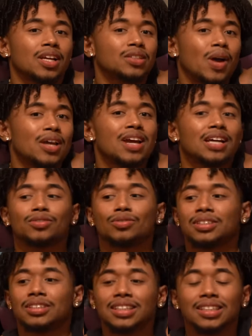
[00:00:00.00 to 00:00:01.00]
That's why you guys
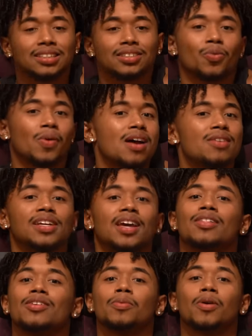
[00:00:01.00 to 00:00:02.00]
don't see us around
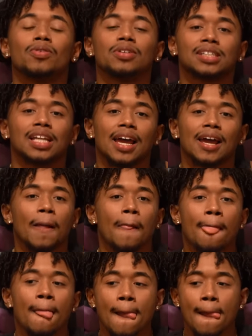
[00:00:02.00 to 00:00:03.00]
together, bro. It's like.
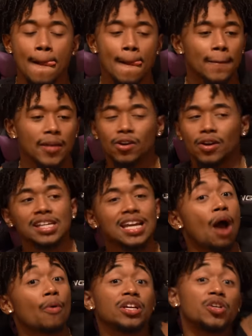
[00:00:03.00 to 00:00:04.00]
You know, he
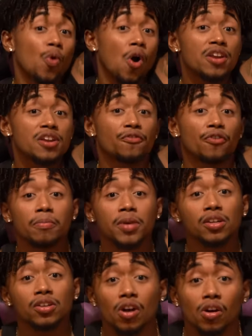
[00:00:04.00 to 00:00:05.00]
got what he wanted from
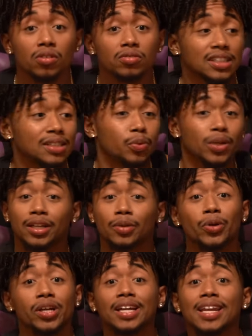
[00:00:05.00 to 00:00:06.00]
me. You know, he, we
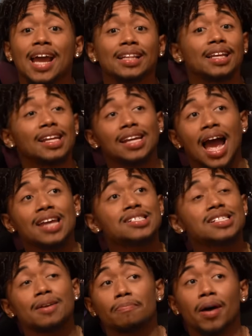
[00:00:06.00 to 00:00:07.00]
reconnected. He got
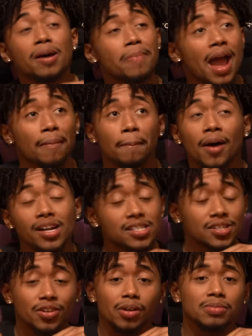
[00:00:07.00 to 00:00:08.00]
his shit butt back
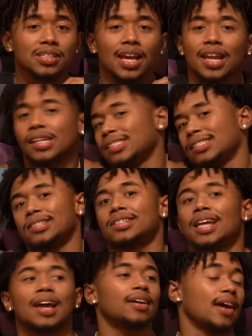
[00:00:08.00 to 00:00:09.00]
buzzing. You know what I'm saying? And it's
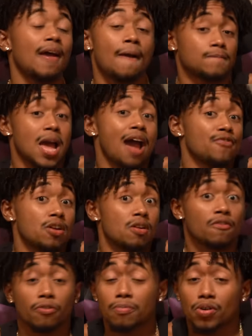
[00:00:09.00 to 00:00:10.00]
just like I haven't
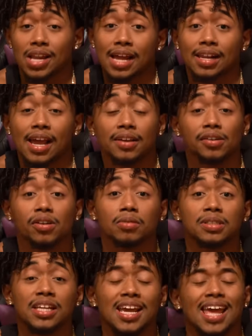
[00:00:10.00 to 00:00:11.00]
heard from bro like that. You know
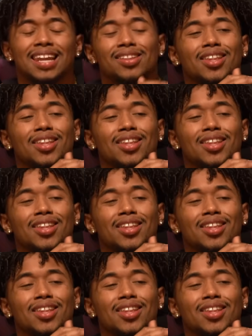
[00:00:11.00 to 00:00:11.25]
what I'm saying?